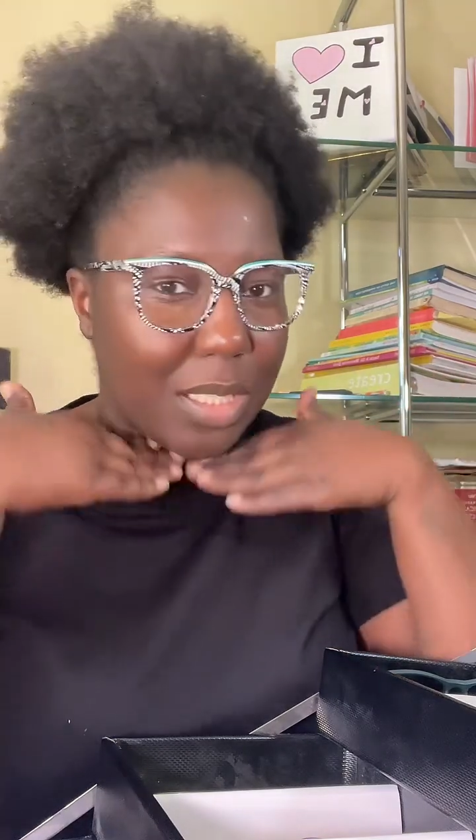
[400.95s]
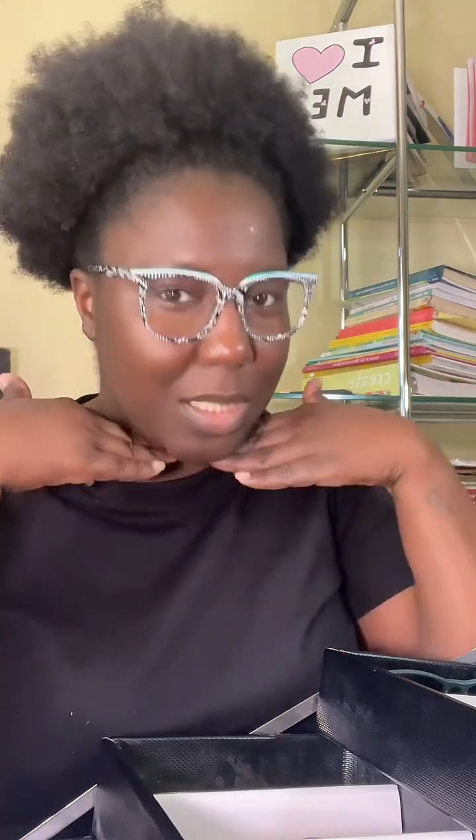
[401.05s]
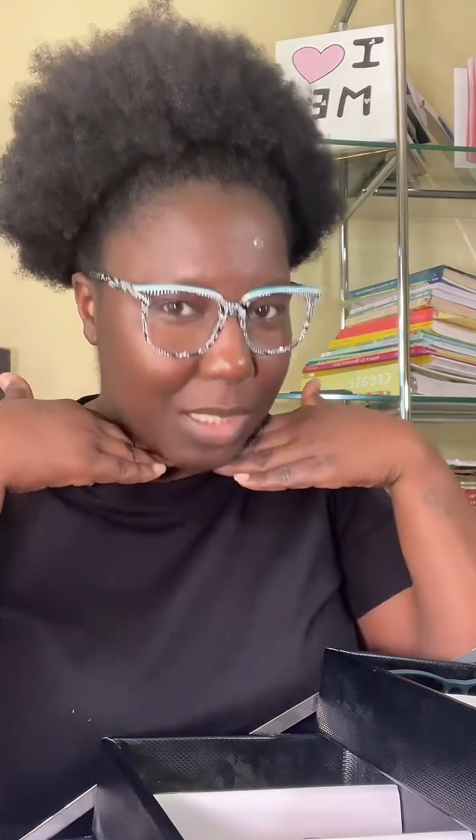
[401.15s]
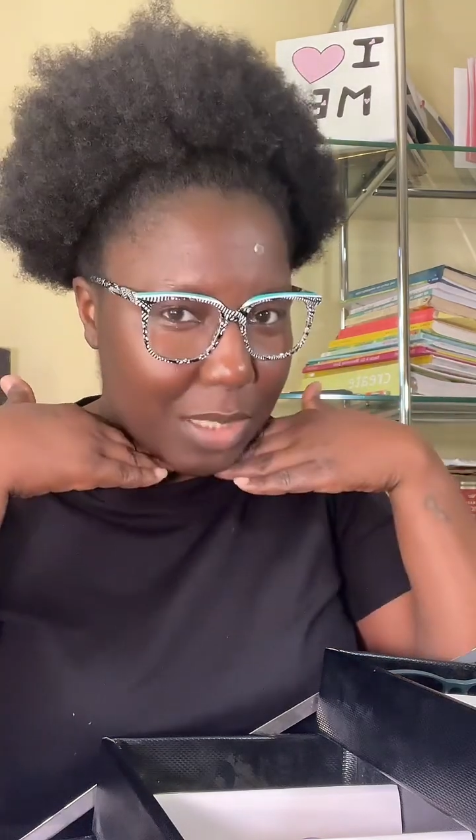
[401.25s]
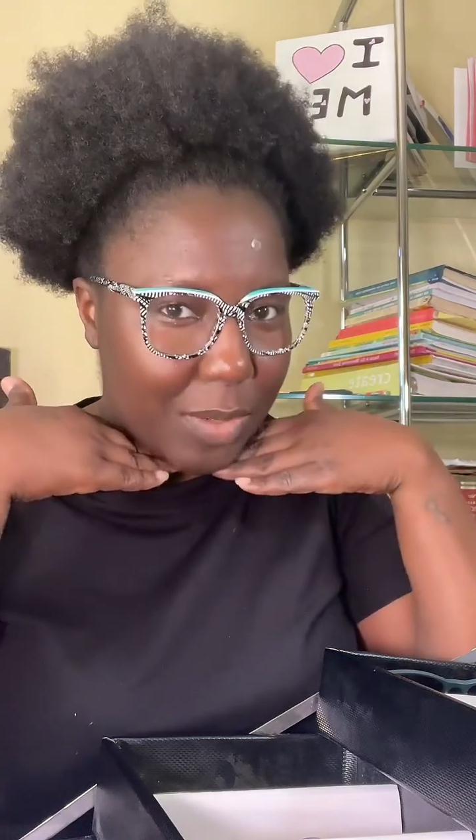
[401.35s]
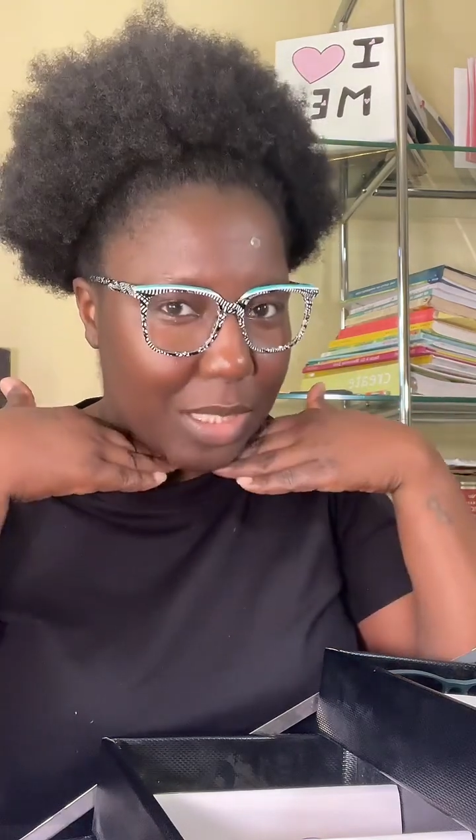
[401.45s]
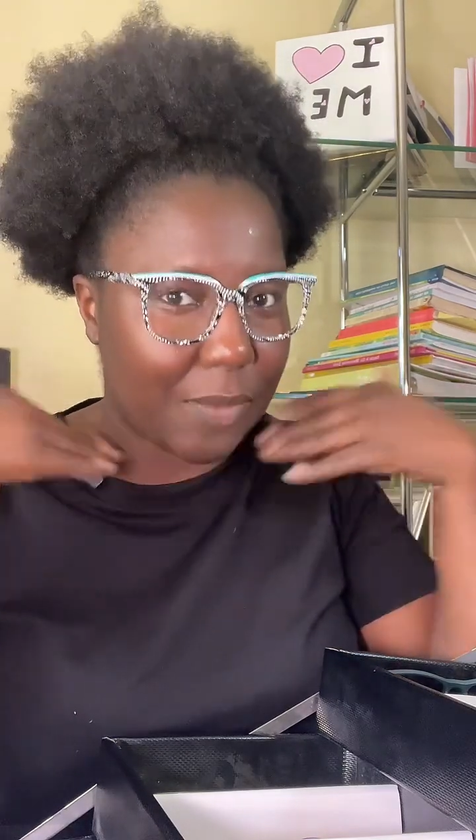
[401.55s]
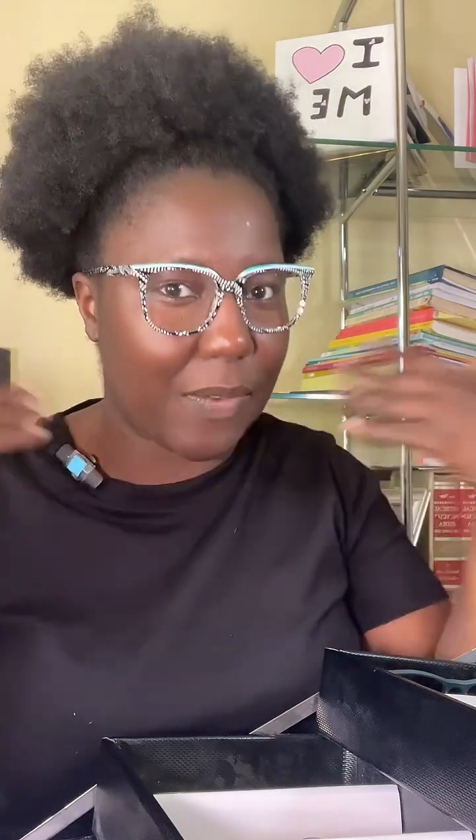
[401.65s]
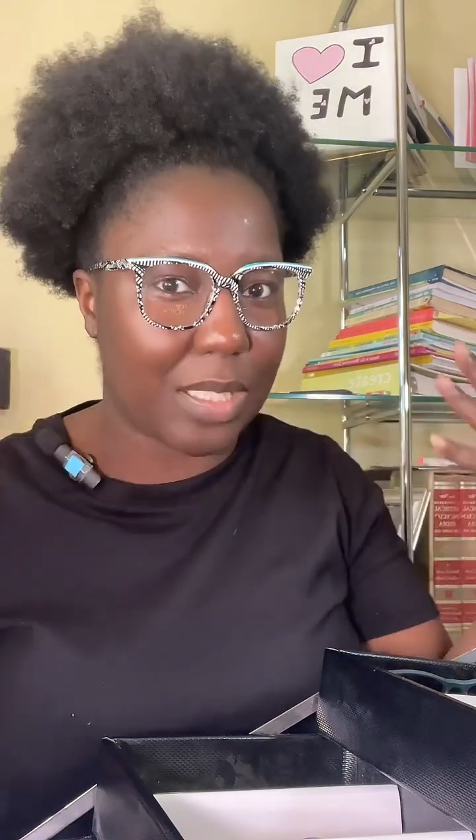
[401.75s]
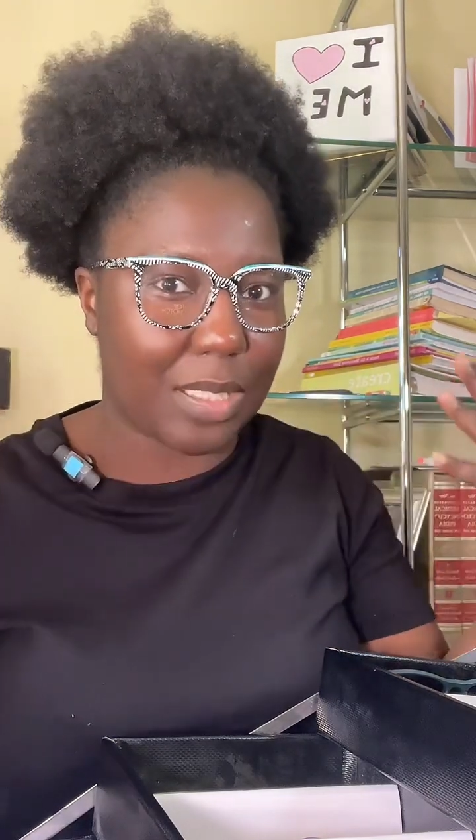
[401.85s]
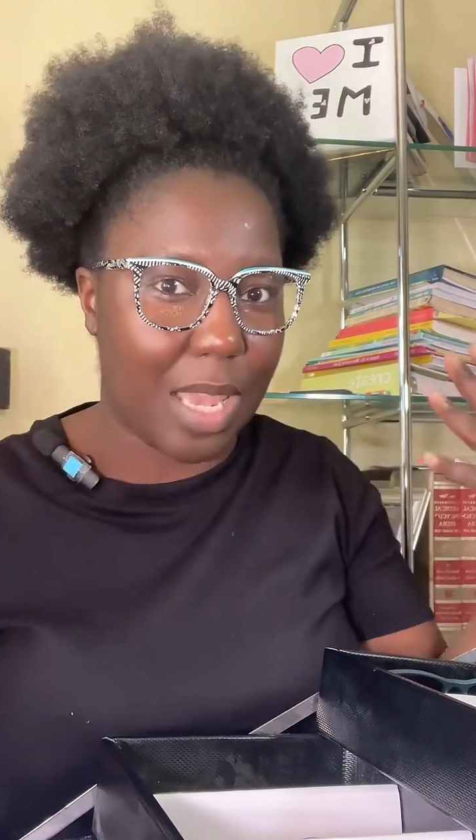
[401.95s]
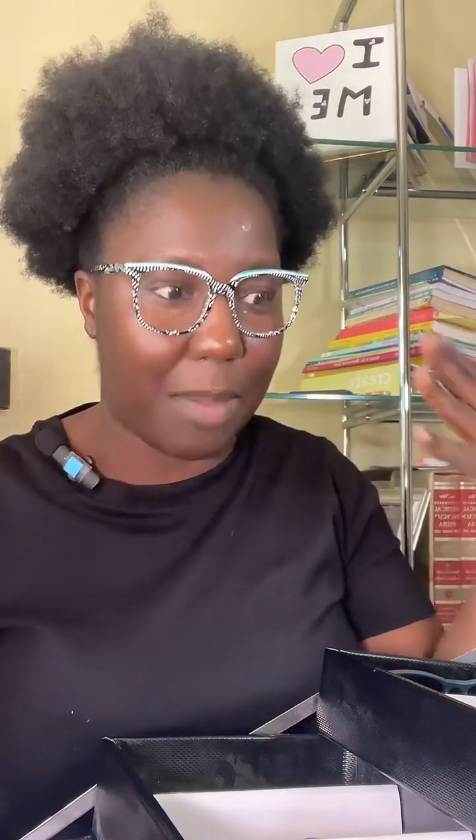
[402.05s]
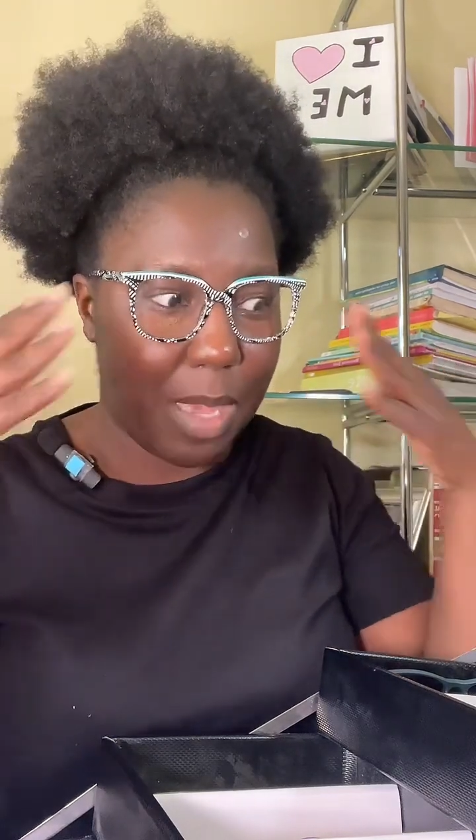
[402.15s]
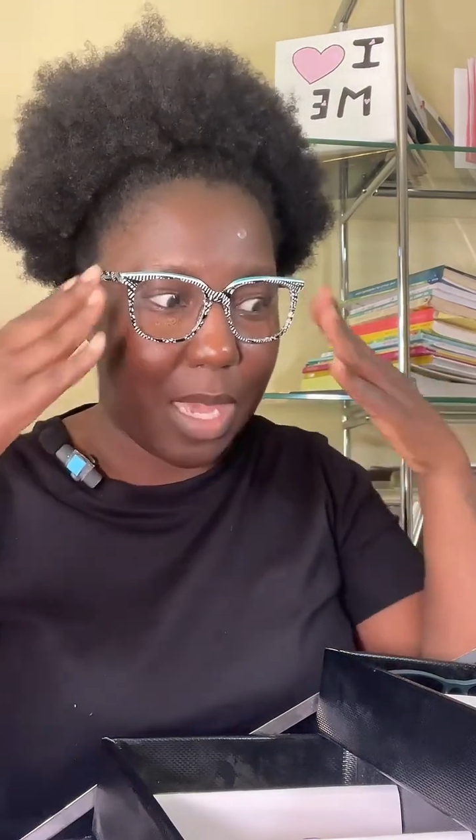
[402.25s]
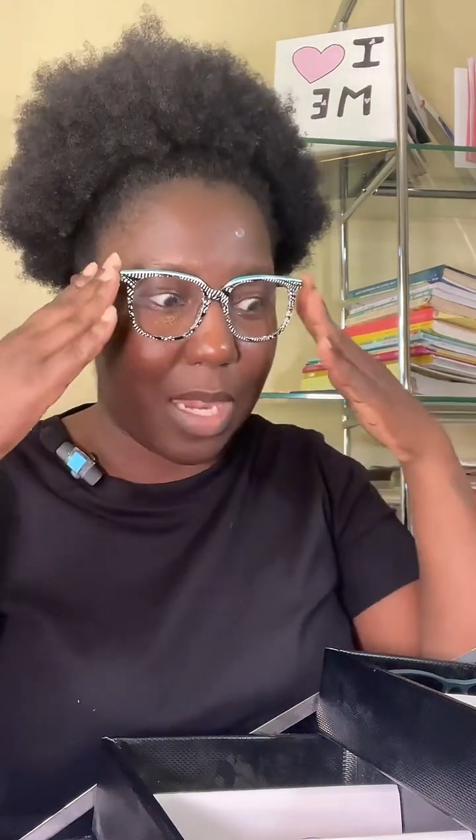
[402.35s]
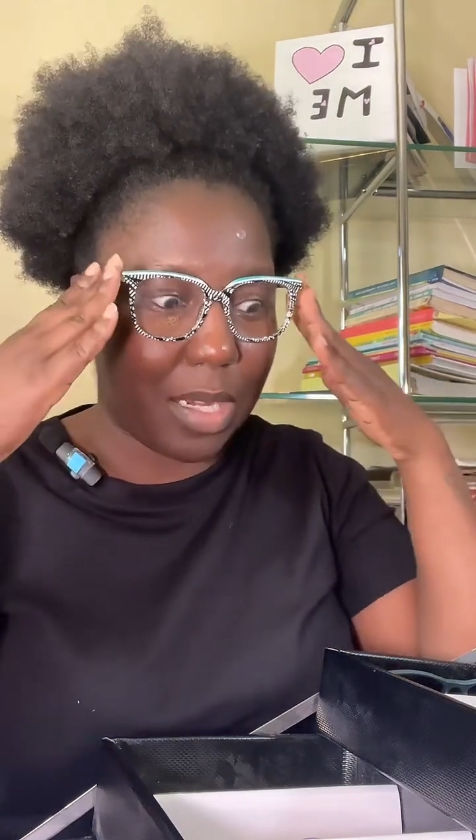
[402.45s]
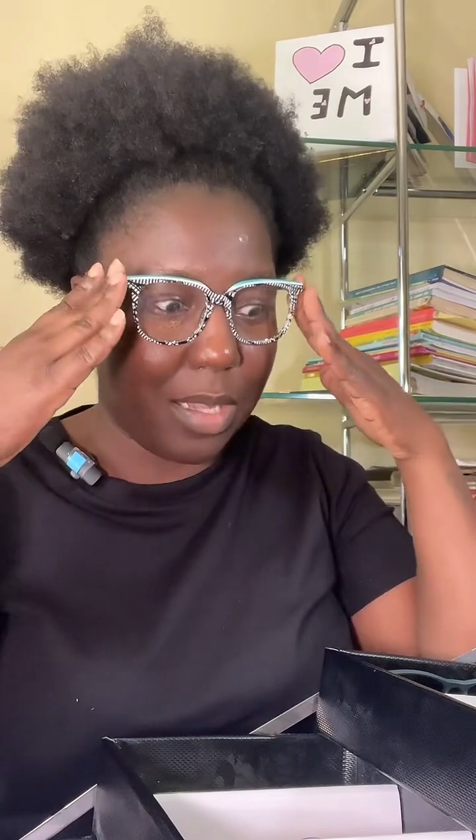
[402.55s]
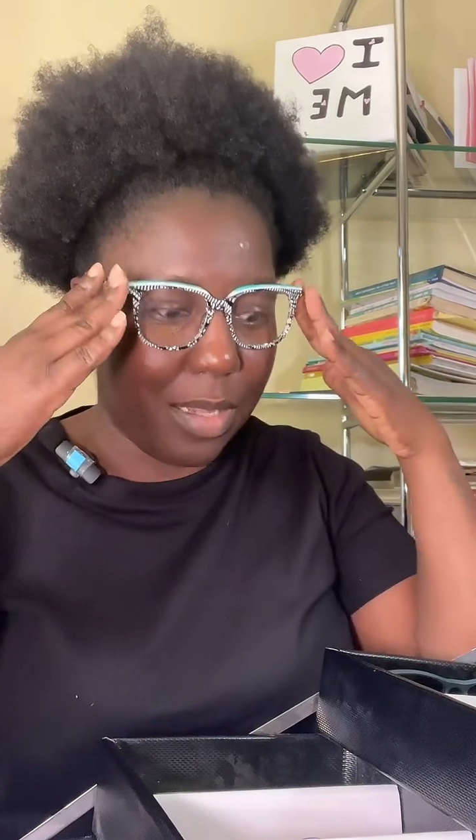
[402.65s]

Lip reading: consideration faces like mine.